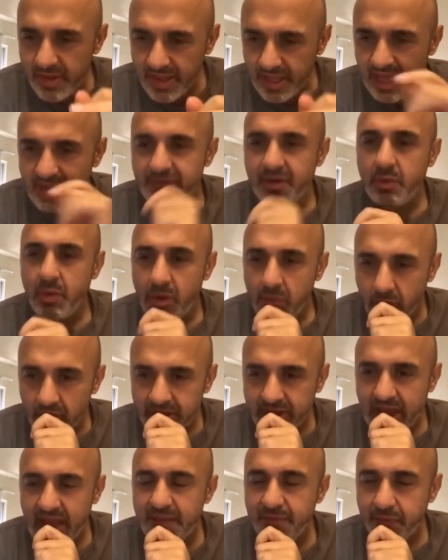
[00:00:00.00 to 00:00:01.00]
11 one more
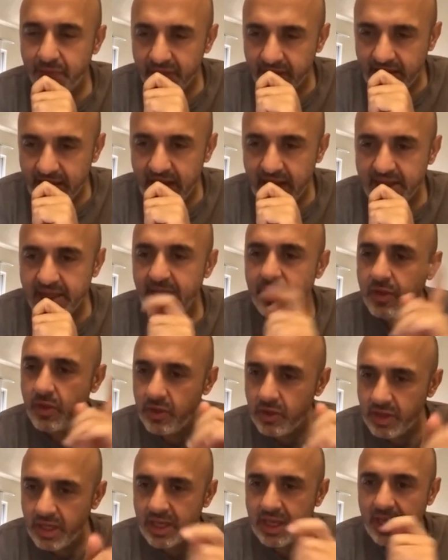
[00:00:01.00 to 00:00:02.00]
time for the context so
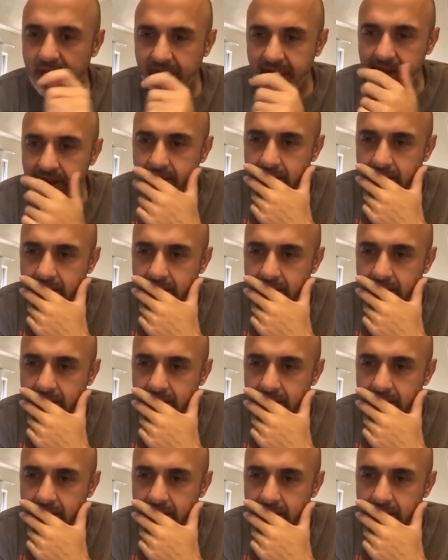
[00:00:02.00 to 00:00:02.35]
you can get it.